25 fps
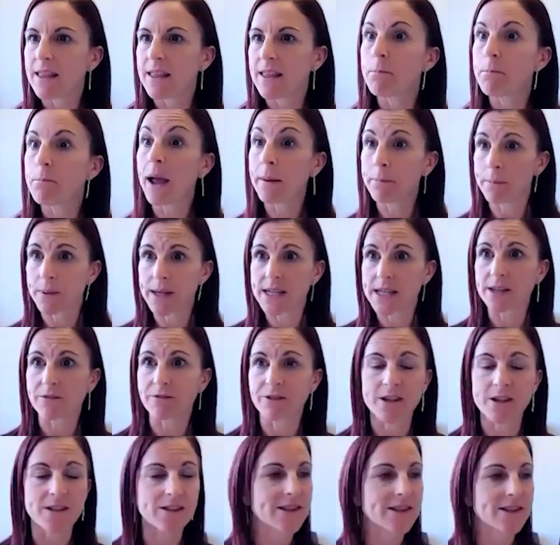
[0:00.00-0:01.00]
there might be
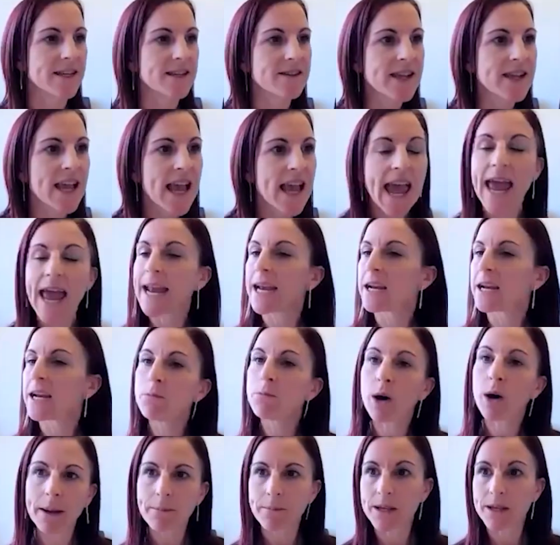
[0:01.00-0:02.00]
differences. And it
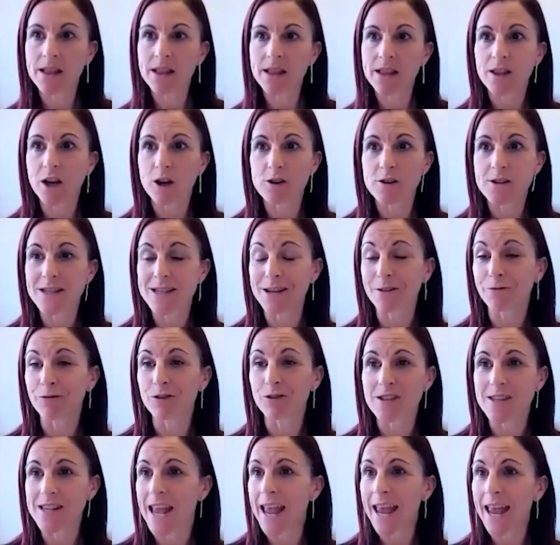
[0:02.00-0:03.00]
might be that those
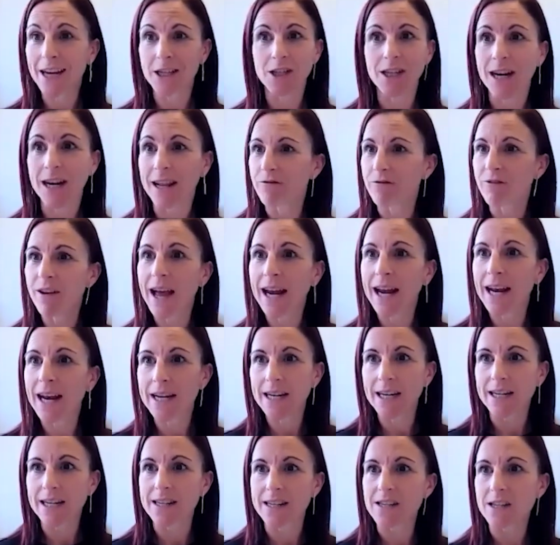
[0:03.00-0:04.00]
differences are actually
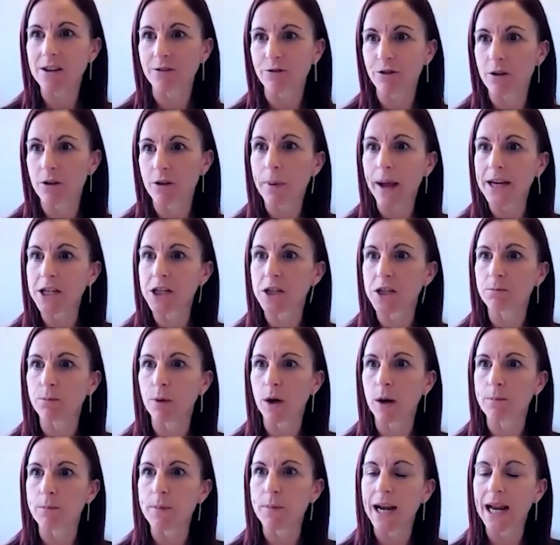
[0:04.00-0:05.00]
valid and it's different patient
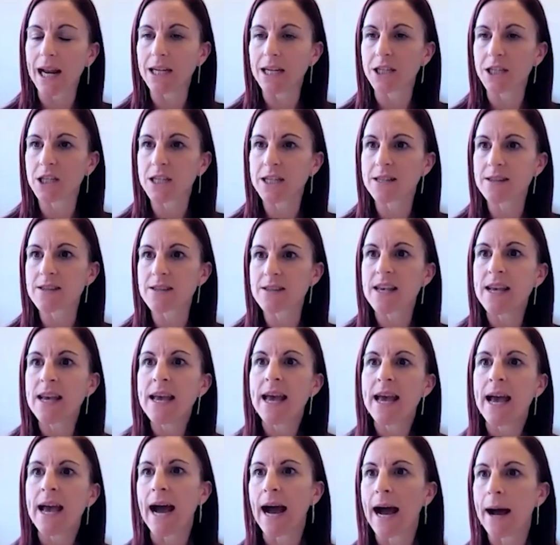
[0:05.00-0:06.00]
populations,
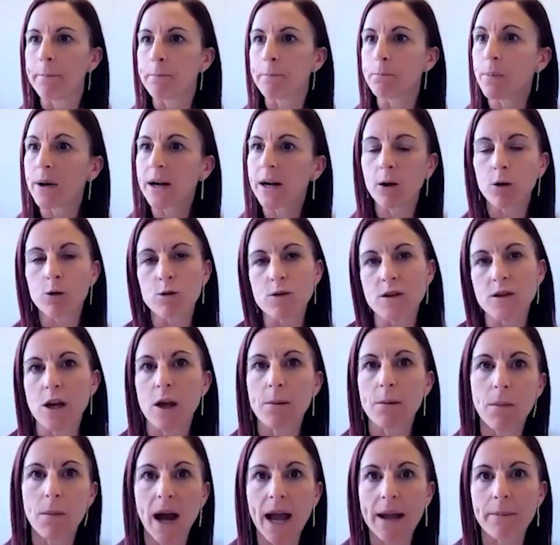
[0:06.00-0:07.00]
but it
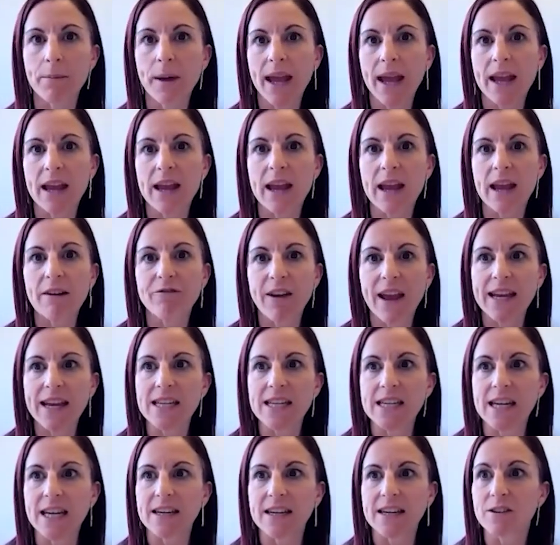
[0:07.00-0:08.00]
also might be a
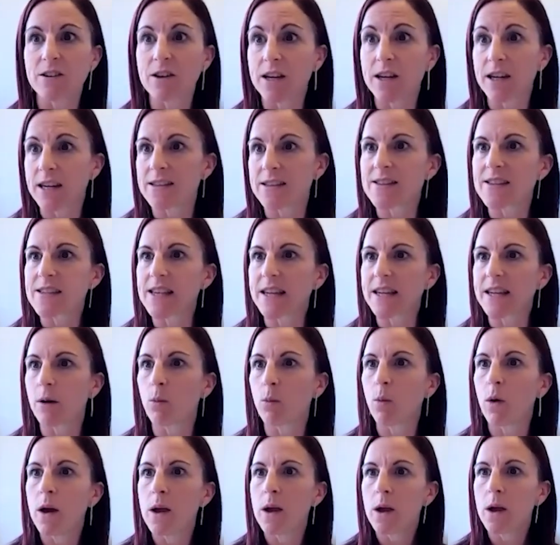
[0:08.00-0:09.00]
factor to
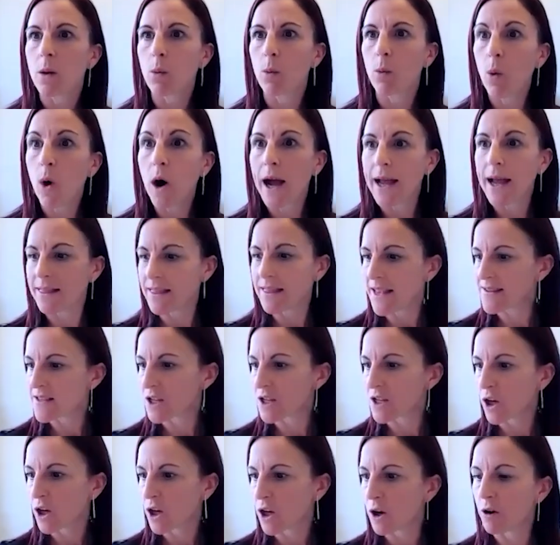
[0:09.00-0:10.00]
consider why that's
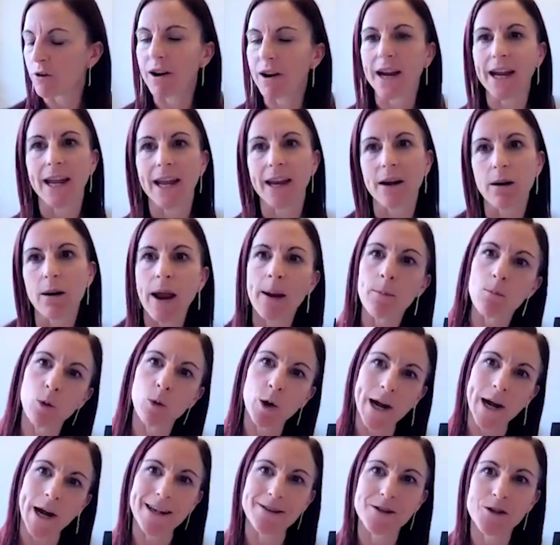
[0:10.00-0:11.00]
occurring and
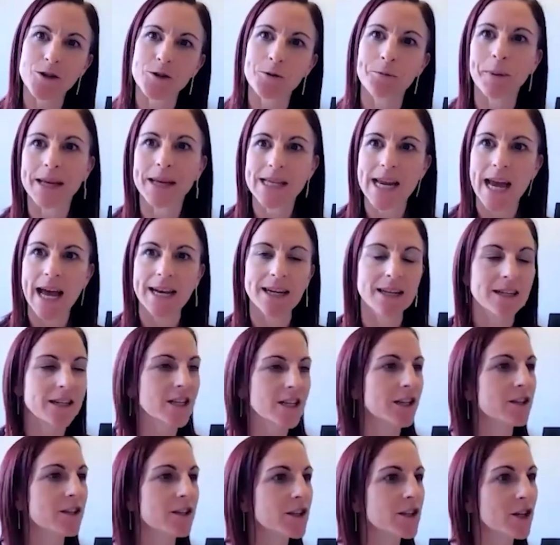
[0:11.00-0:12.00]
what else could be done
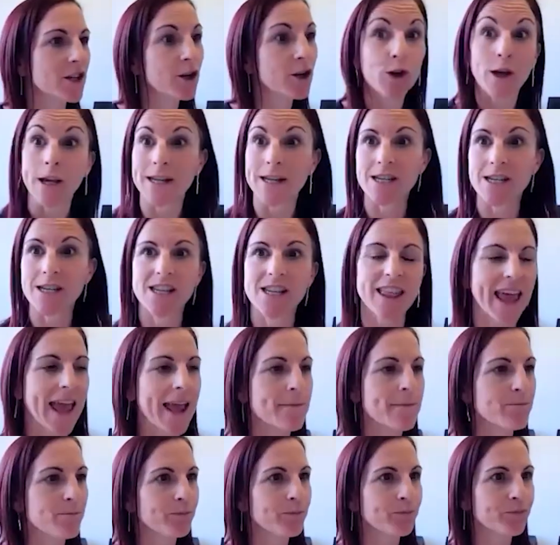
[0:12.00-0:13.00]
to look into
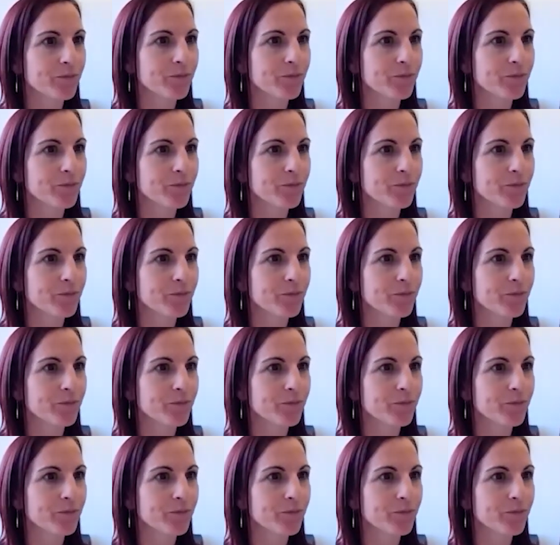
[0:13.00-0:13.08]
that.